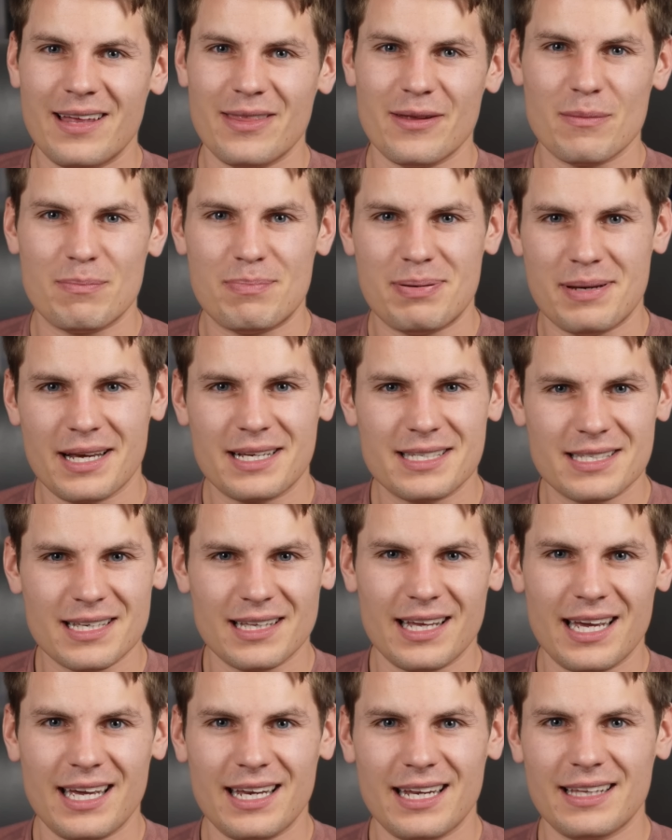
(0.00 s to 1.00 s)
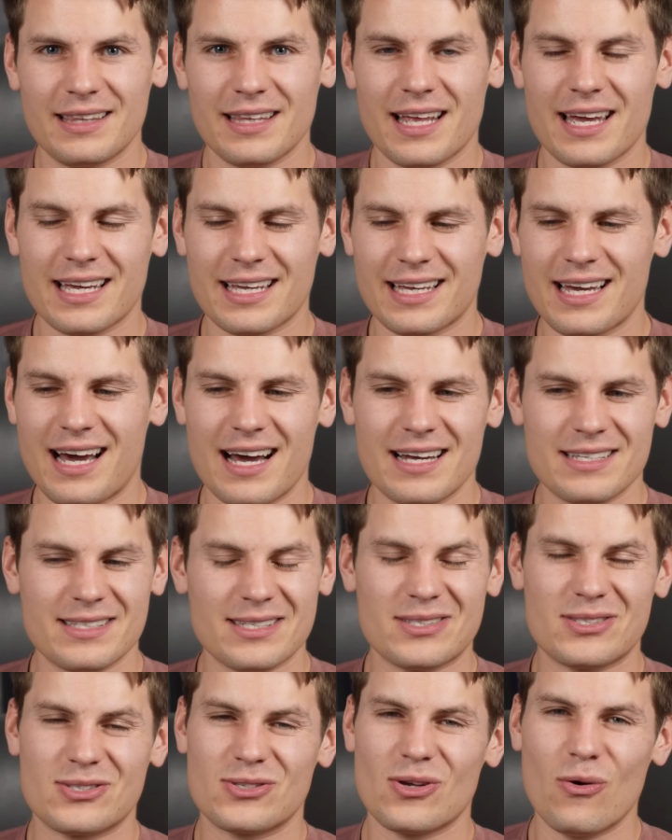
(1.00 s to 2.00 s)
they're pixelated. Like guys,
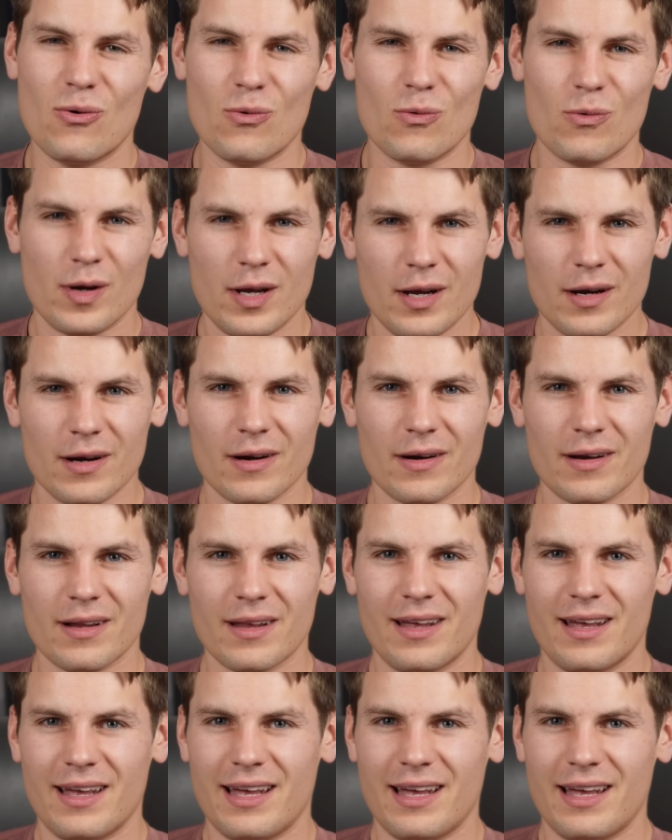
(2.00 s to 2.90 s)
it's so weird.